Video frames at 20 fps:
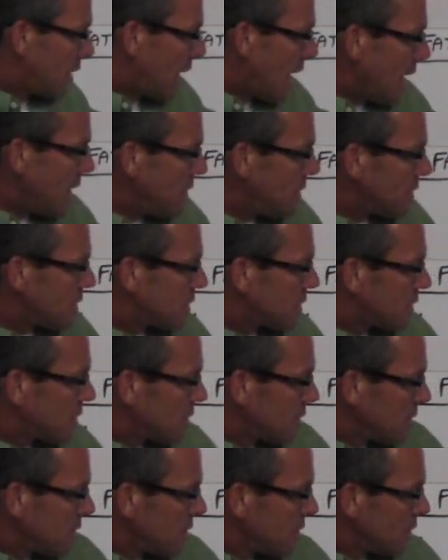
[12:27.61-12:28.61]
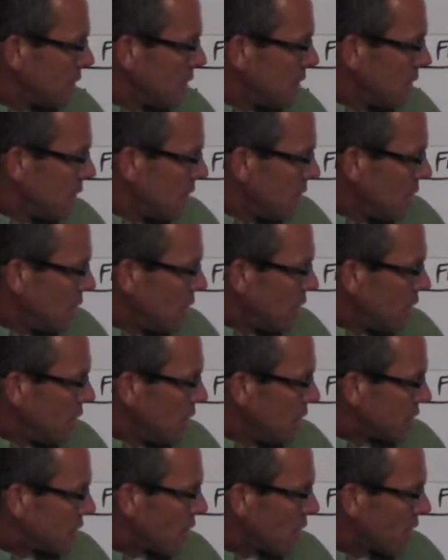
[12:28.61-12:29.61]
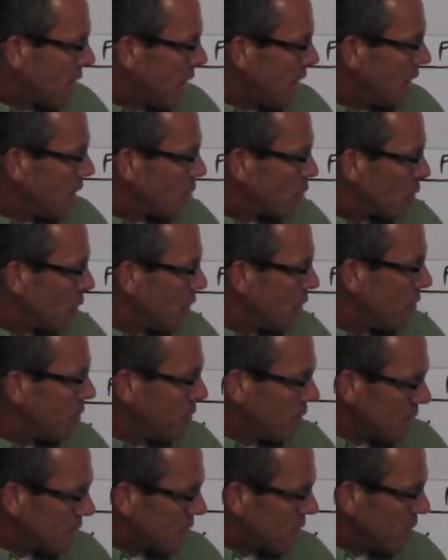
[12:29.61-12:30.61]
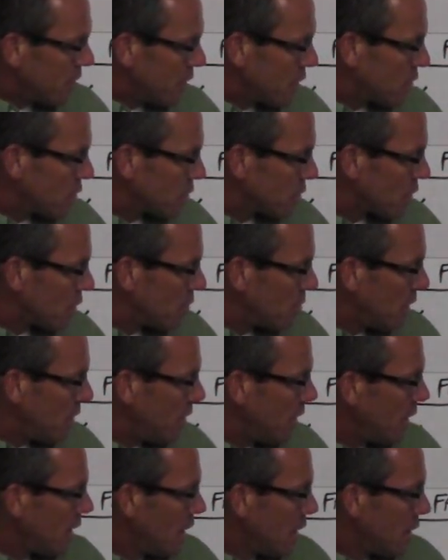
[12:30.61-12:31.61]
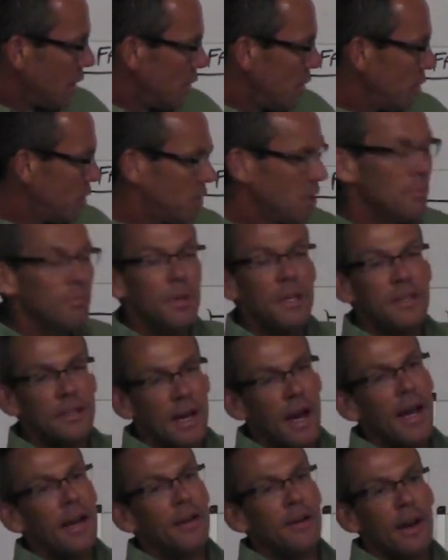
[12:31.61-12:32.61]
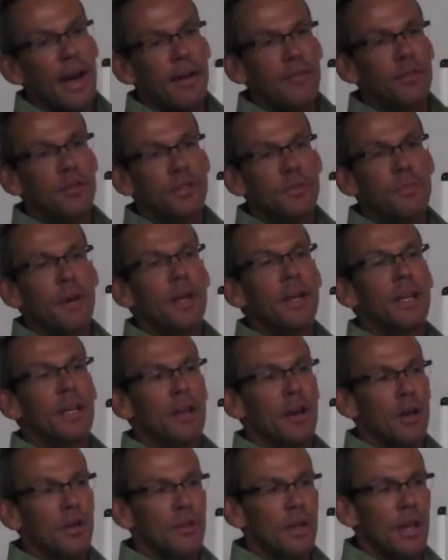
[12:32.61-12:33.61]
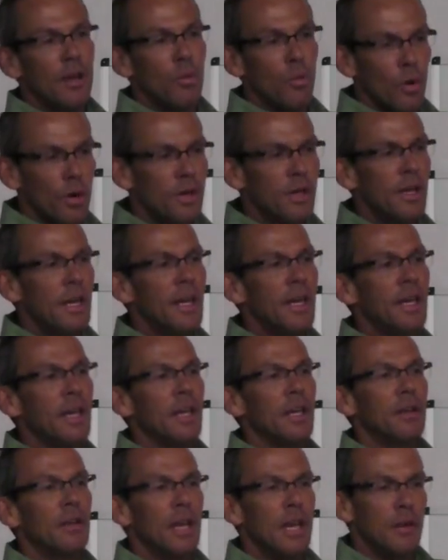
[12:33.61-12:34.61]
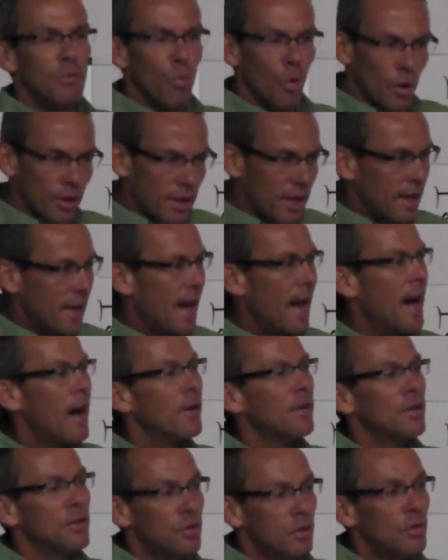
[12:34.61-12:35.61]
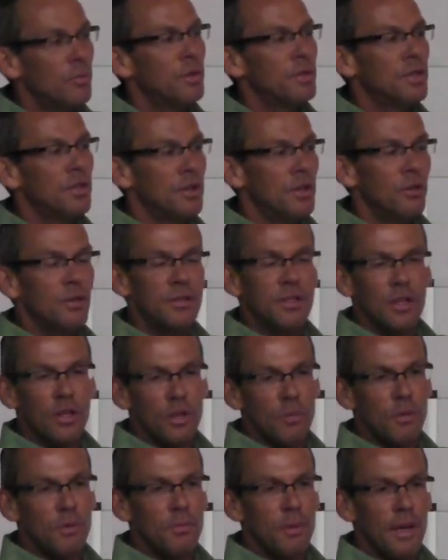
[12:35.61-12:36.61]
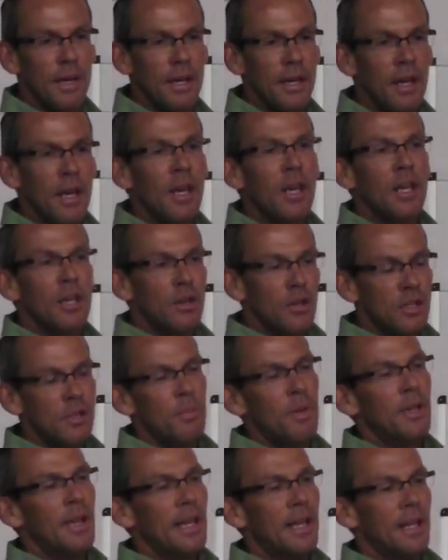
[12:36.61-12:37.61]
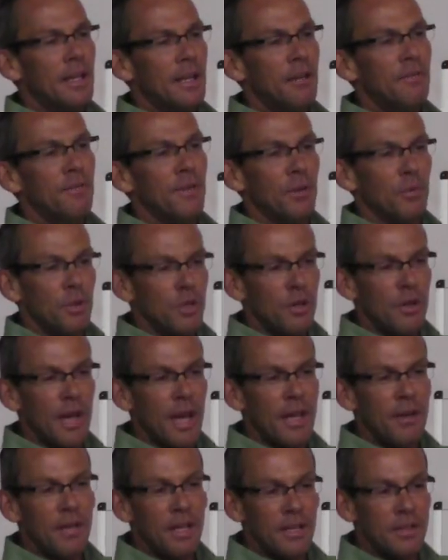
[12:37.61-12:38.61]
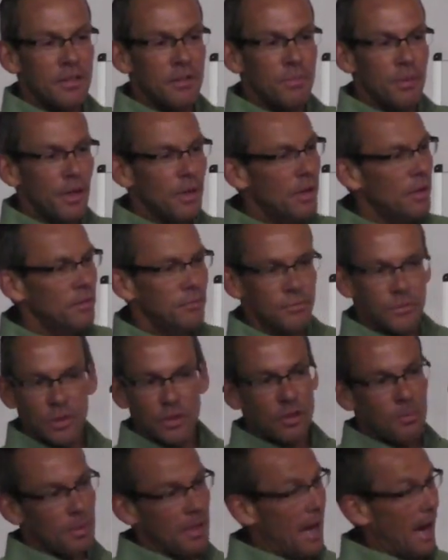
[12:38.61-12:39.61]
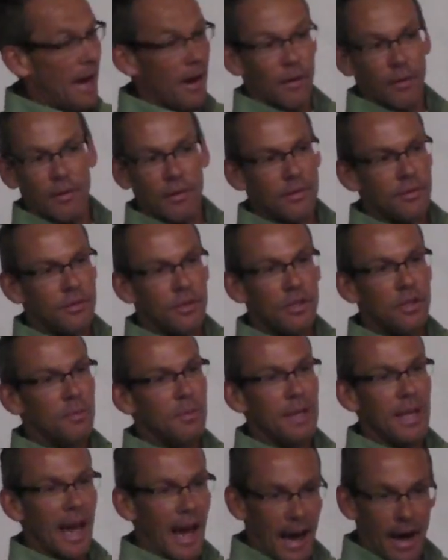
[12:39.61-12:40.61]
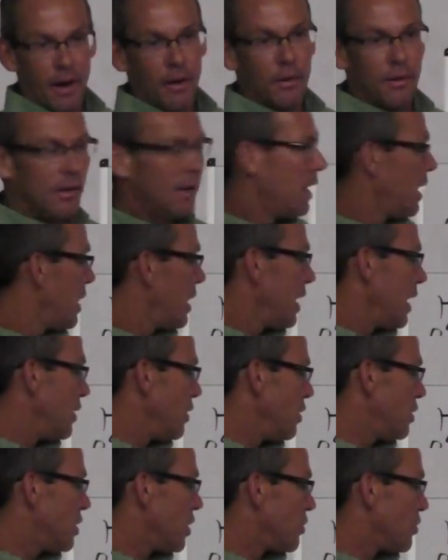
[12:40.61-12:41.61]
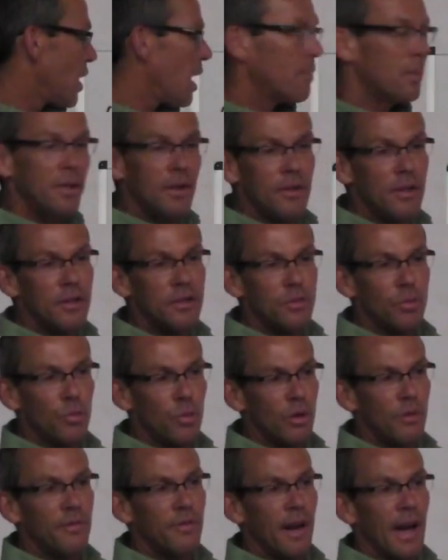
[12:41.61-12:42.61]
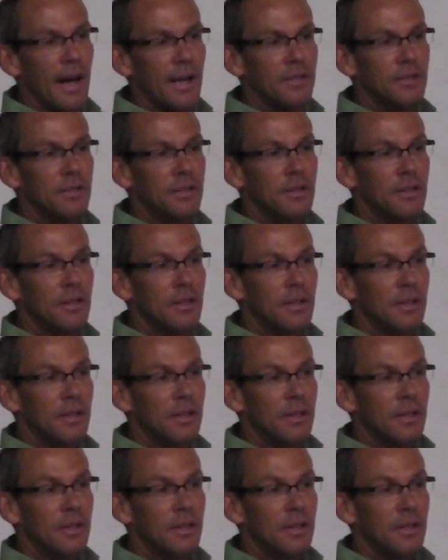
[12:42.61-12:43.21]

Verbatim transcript: cadence, circadian rhythm is the official term of it, you should be tired after spending an all day working and, and working out and doing what you do as a human being. You should be like an infant. When your head hits a pillow, you should be out. You should be out. And you should drop into this real fast.